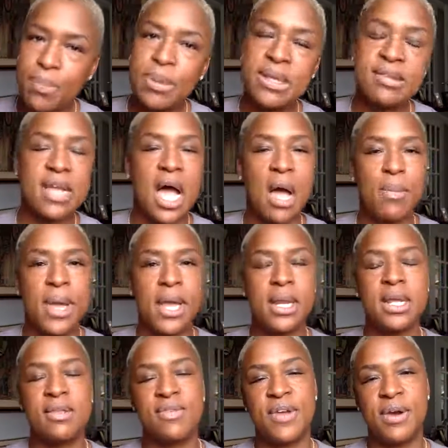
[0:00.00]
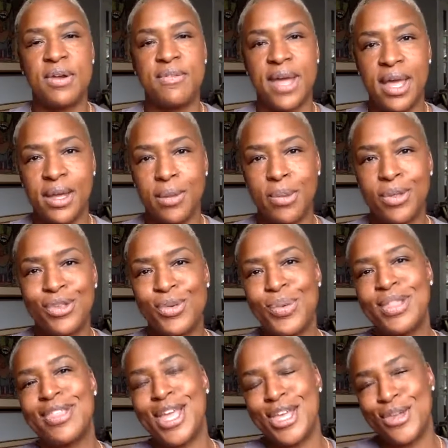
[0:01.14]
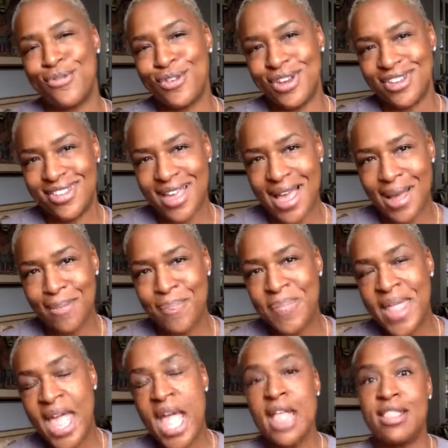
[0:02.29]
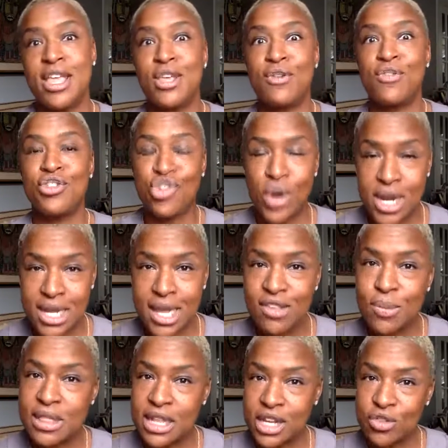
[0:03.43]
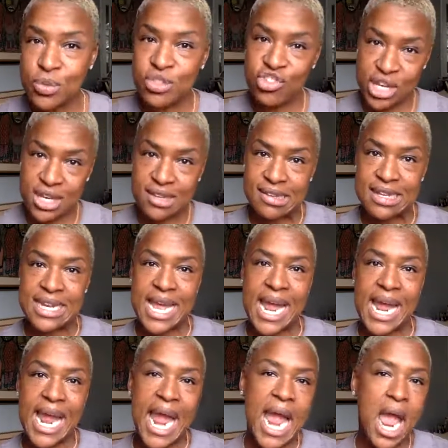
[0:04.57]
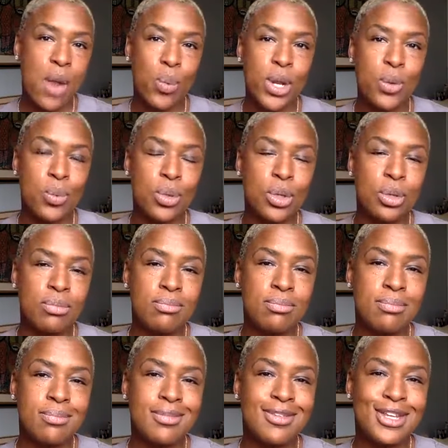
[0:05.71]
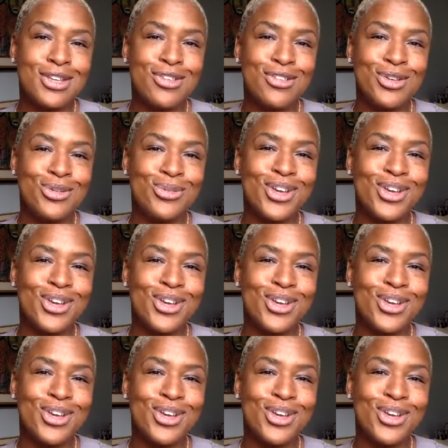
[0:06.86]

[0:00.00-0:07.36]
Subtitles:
Please comment. It's very valuable. So we thank you for your time. Thank you for joining us with Lunch with Gina today, and we will see you soon.